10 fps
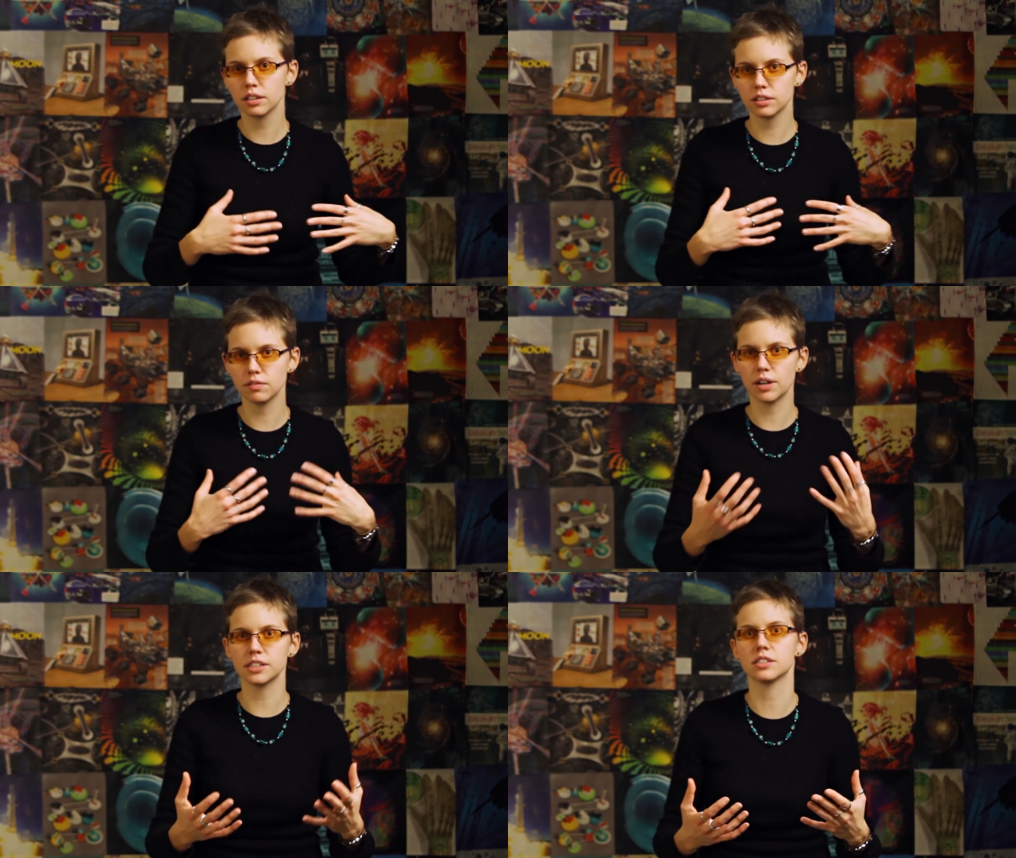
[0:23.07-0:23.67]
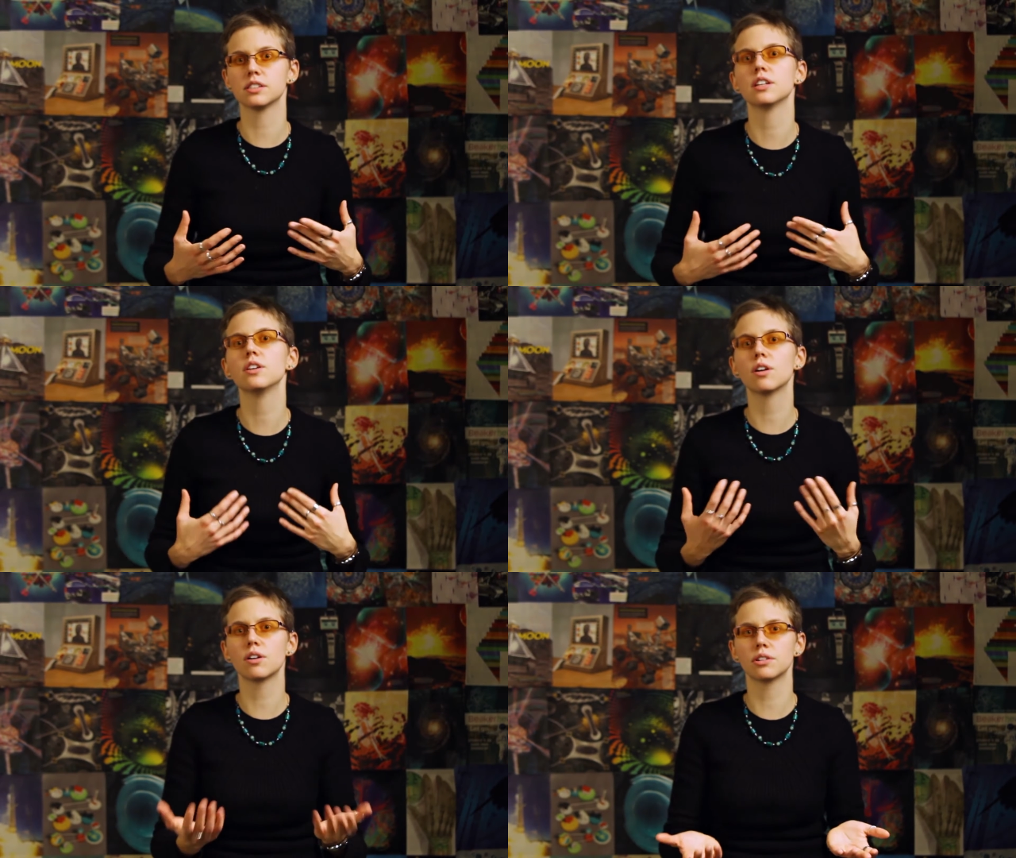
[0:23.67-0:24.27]
devices that
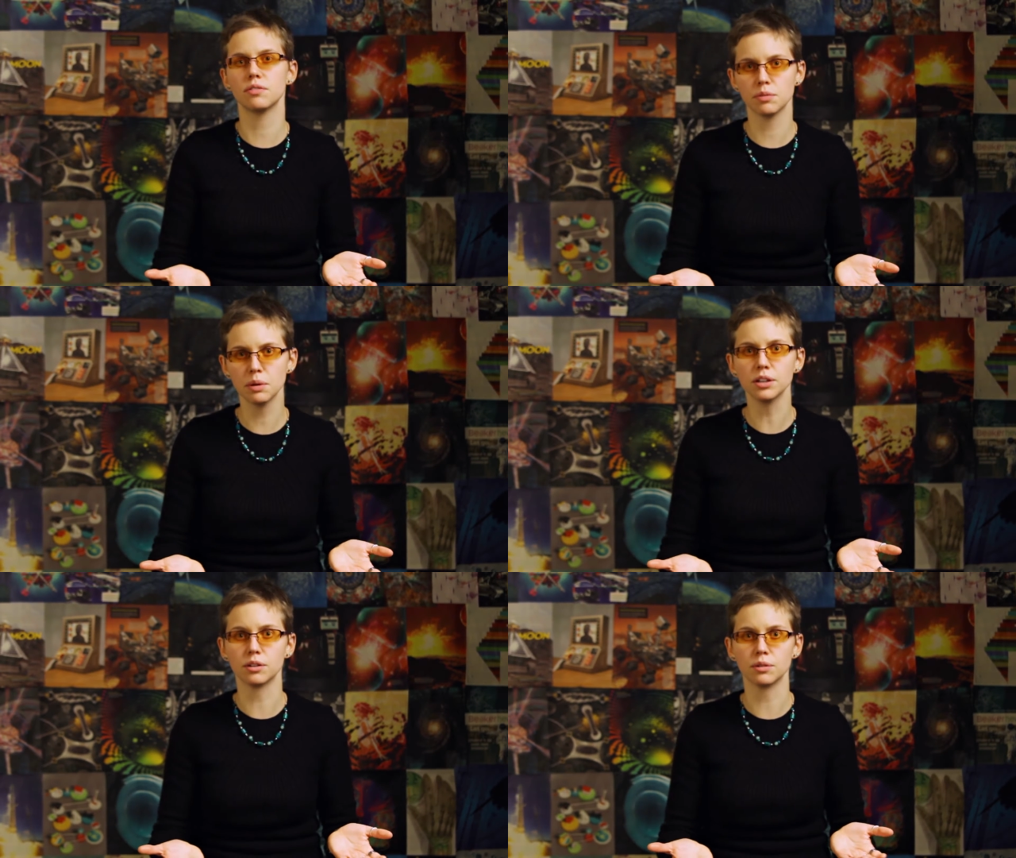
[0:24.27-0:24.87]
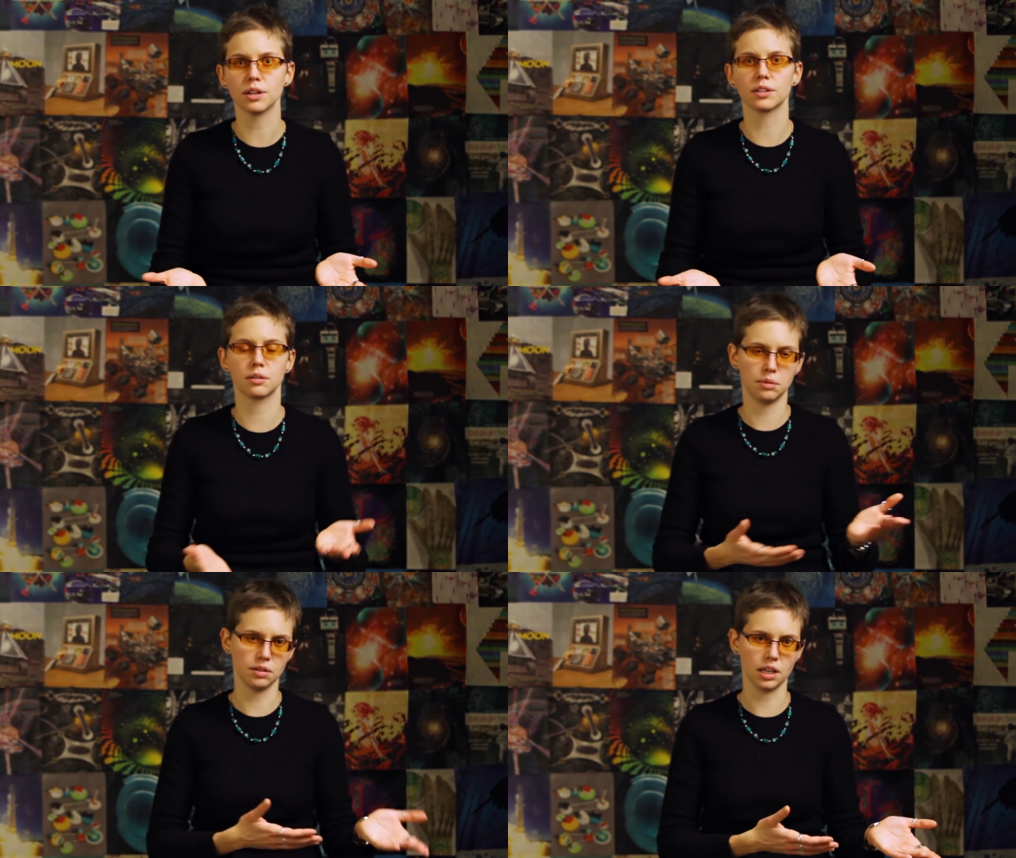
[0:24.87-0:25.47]
you're already familiar with
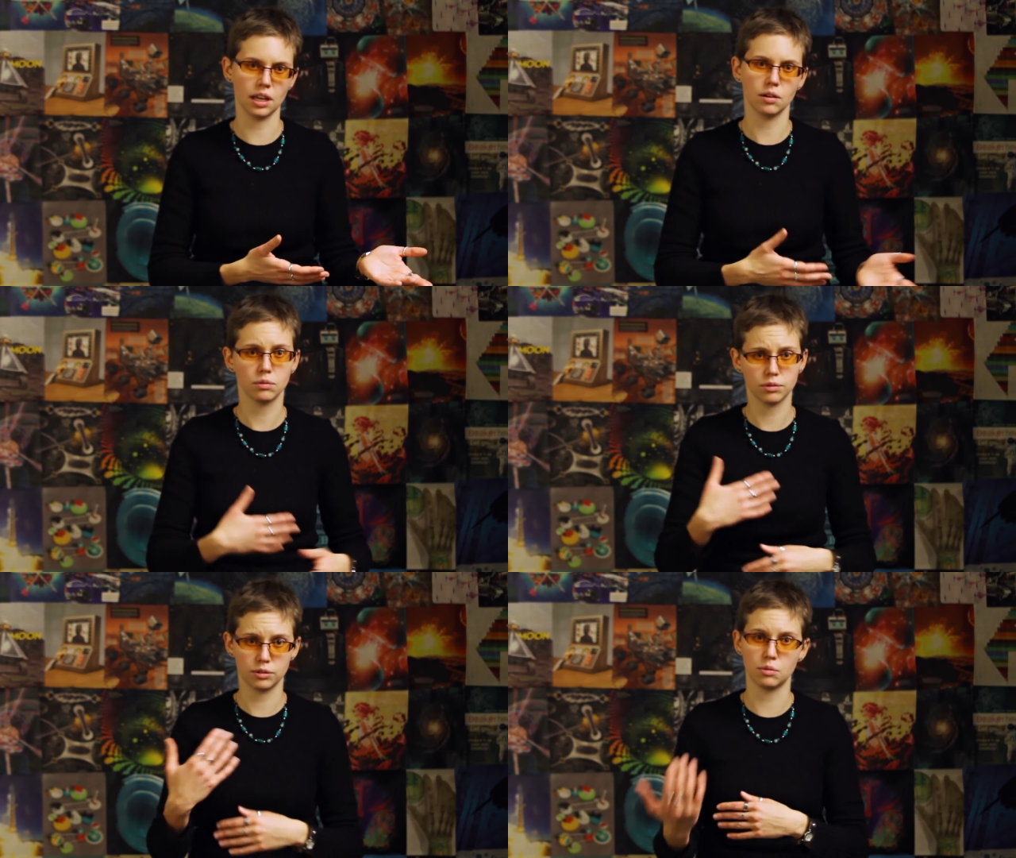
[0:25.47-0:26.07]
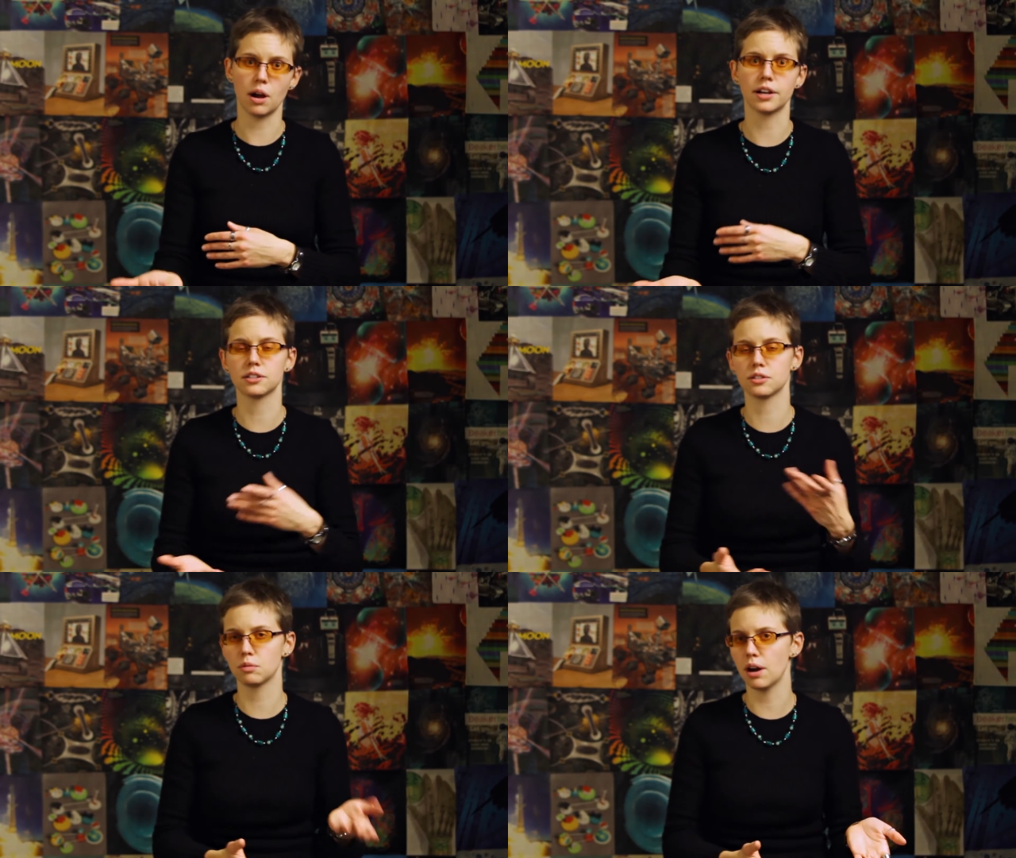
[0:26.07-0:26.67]
communicate, through
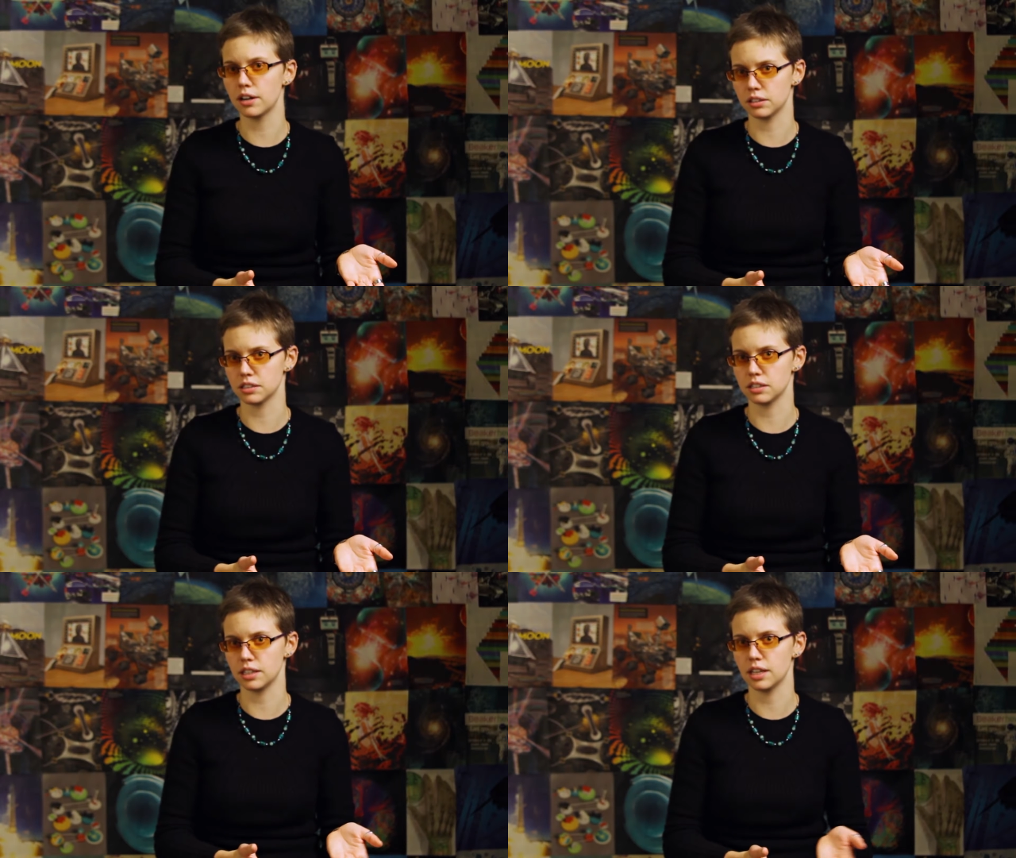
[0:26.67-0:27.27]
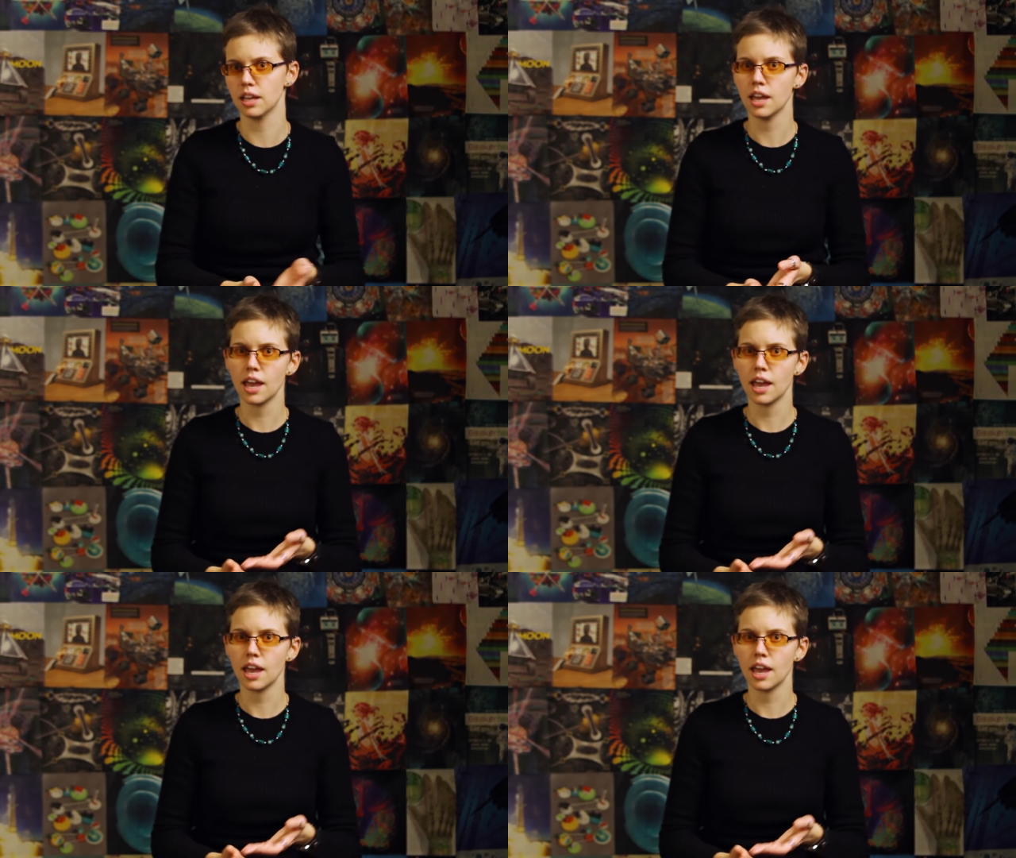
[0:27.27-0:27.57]
wires or wirelessly.